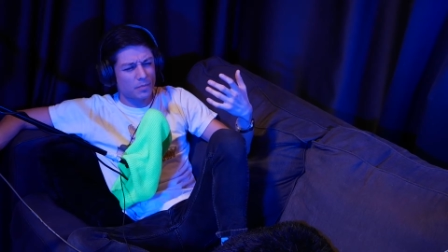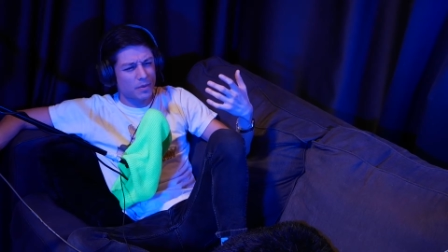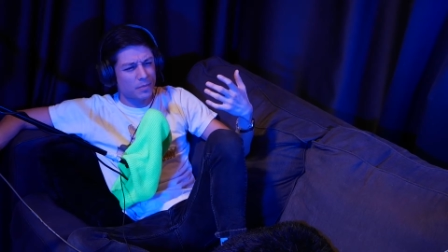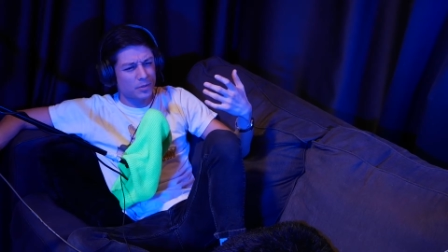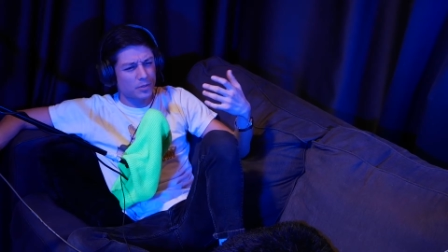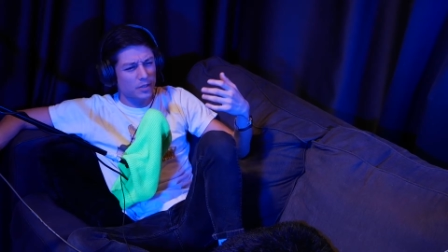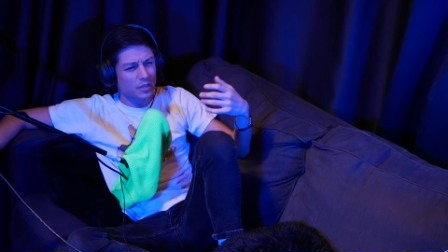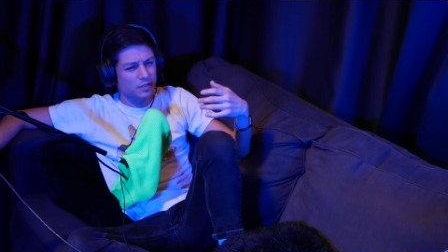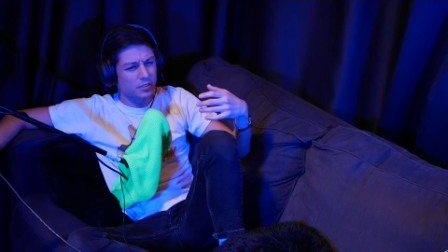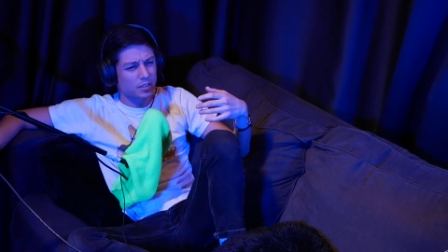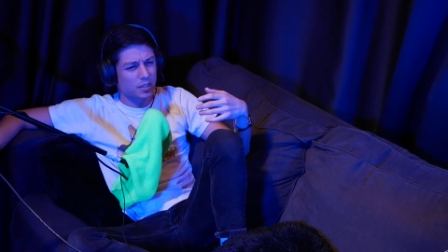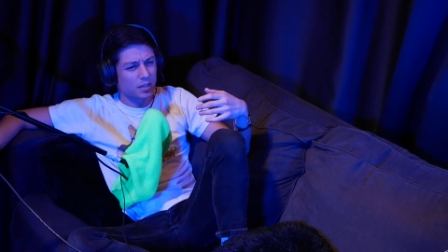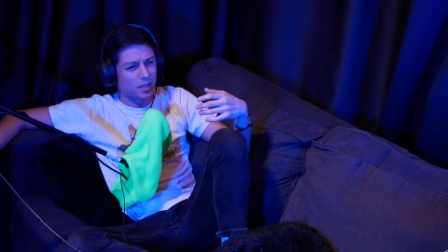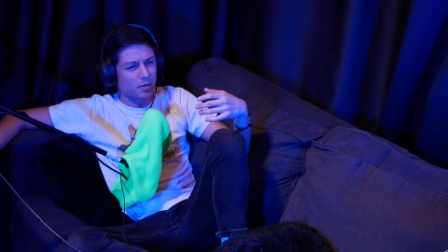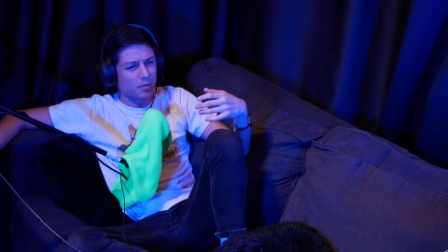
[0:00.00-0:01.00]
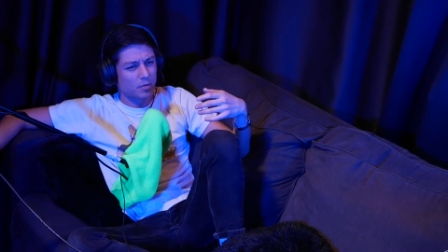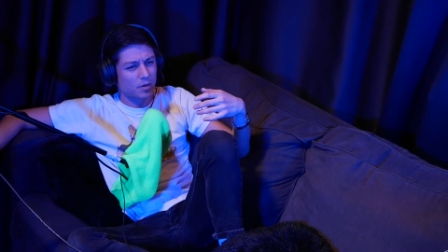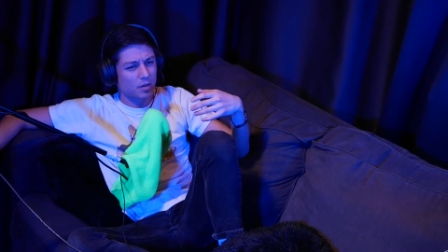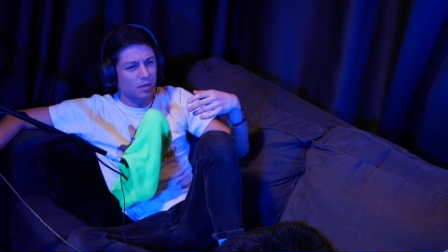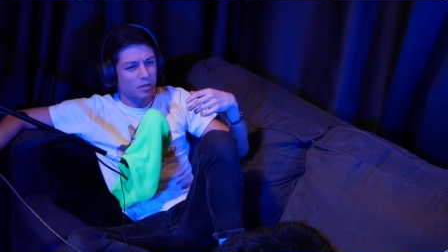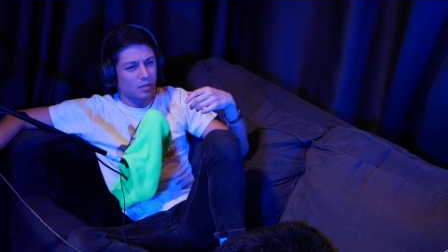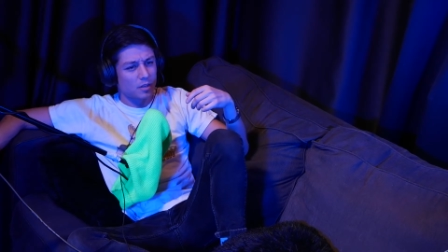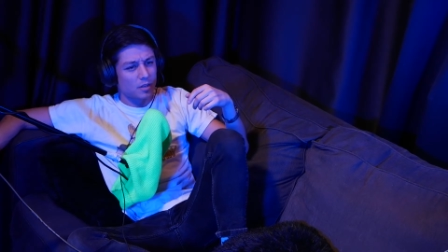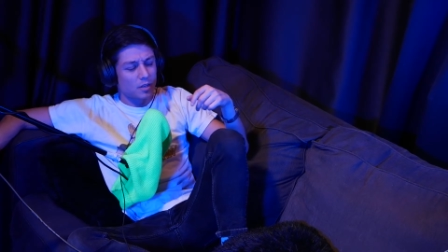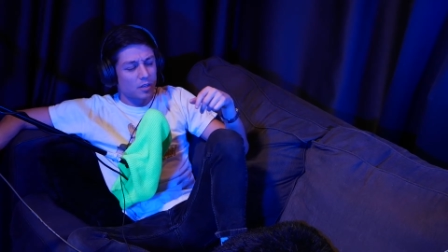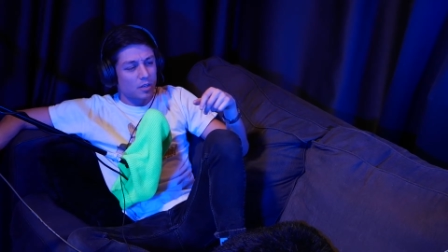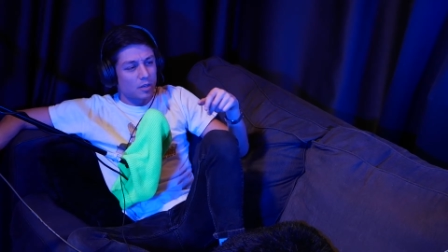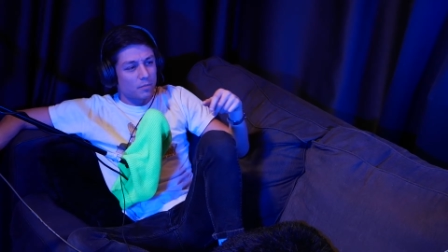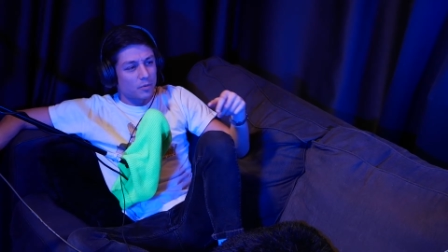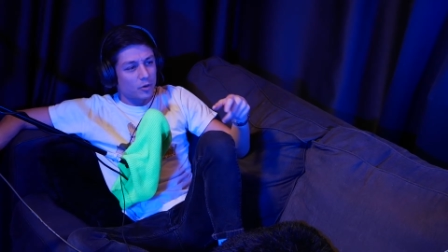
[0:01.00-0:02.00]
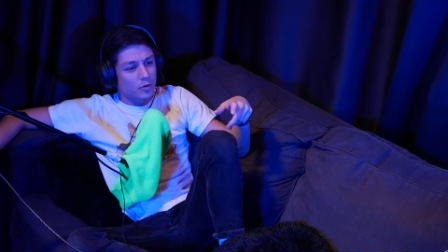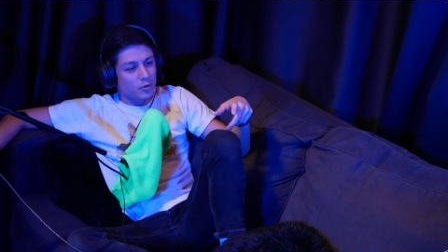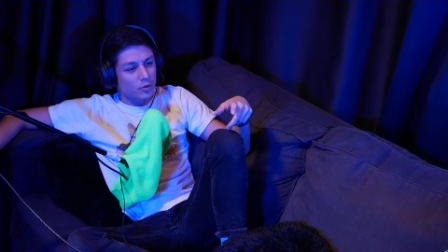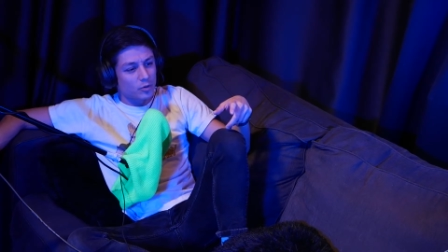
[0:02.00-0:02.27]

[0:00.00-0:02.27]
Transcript: maybe 2010. I could be wrong. But Crude